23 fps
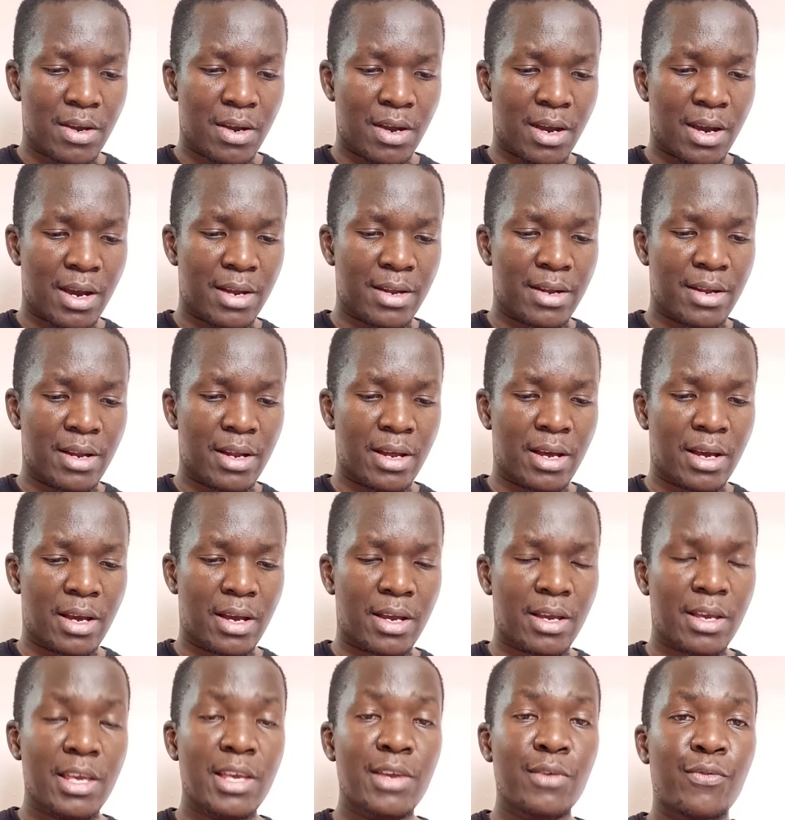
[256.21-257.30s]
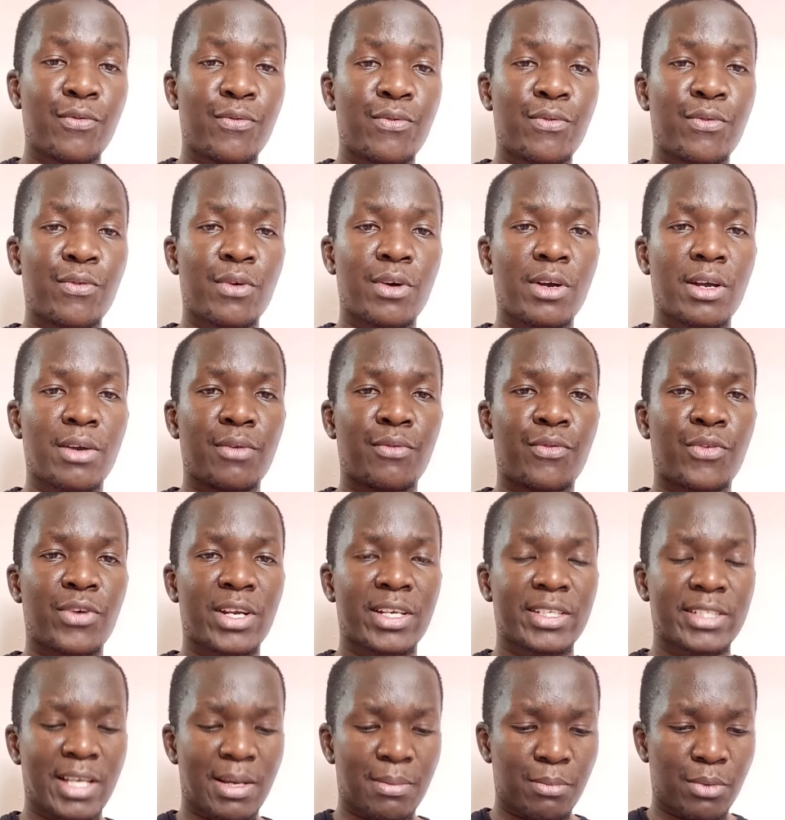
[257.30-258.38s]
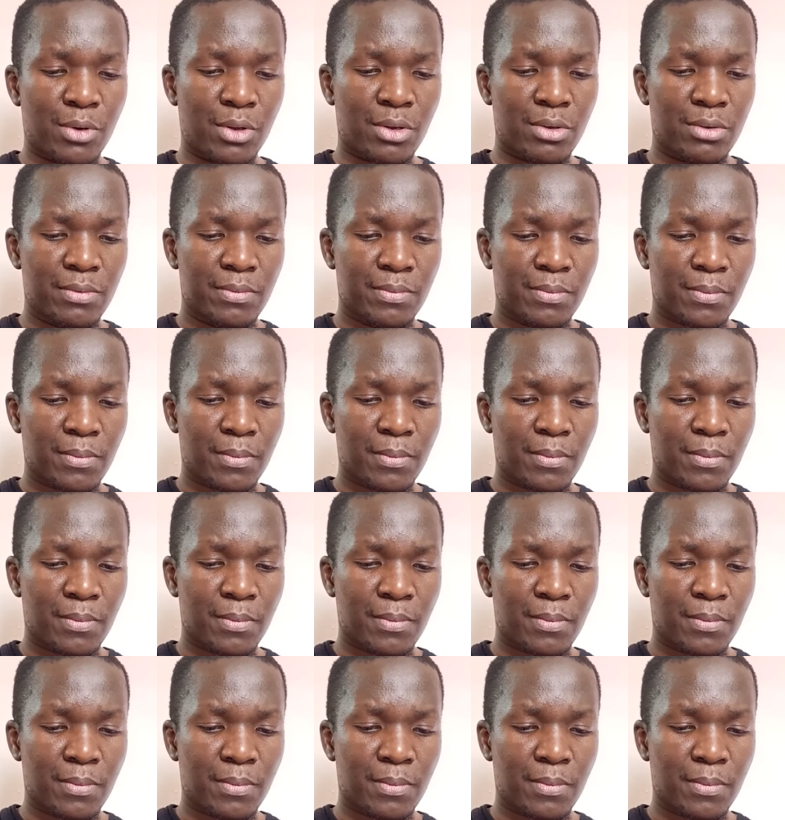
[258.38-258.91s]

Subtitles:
And if for example